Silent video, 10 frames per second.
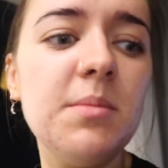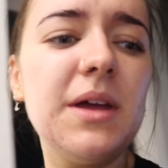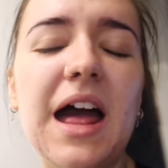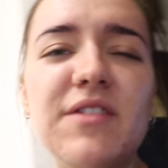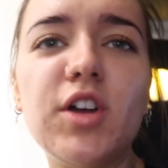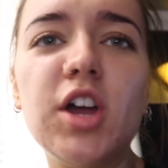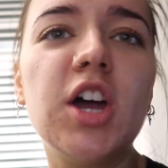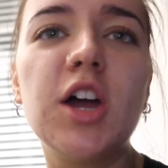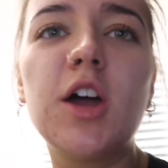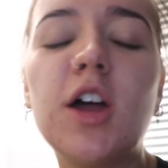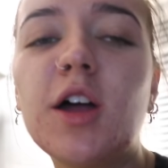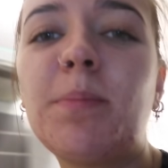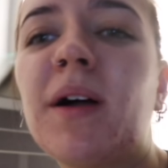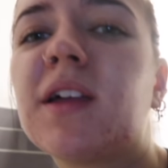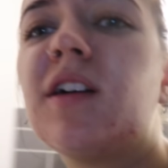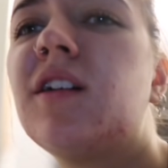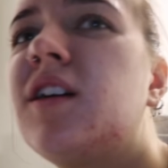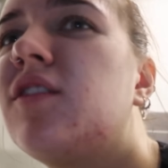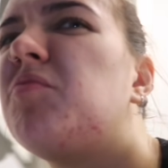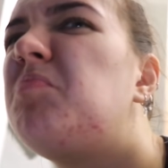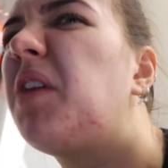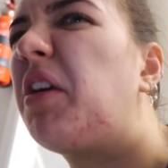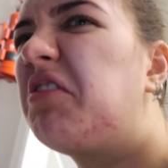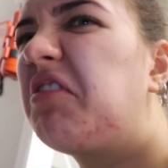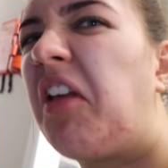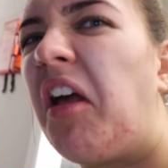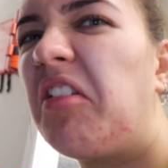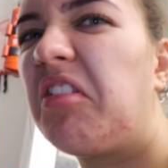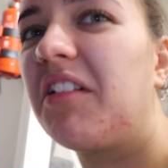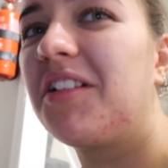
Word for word: I'm gonna have a packet of biscuits